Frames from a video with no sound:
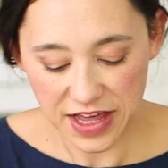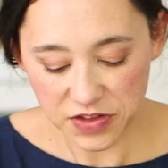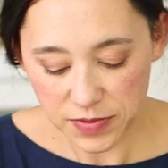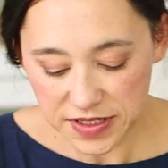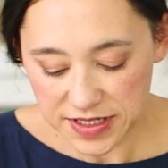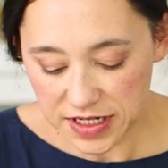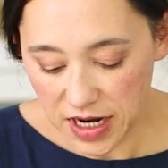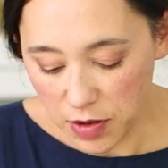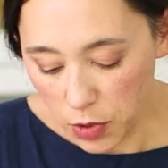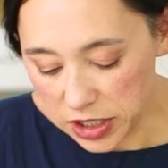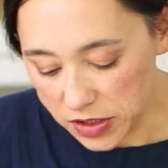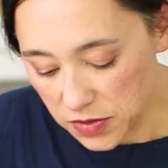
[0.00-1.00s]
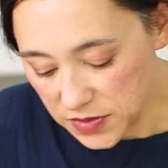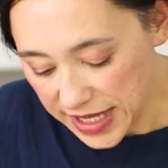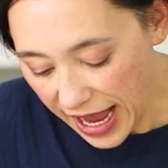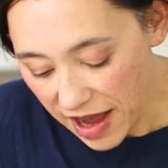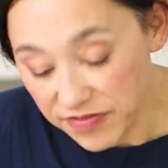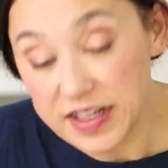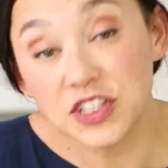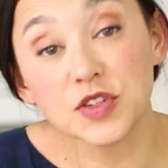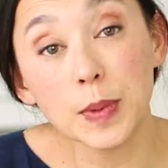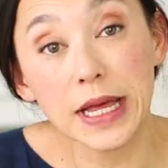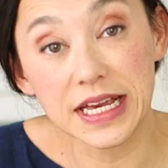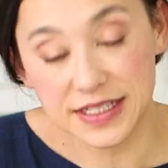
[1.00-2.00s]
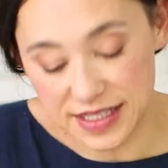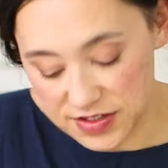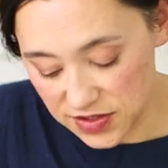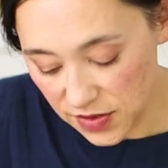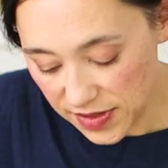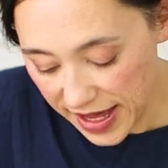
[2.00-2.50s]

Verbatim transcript: And the reason I wanna use half inch planks is so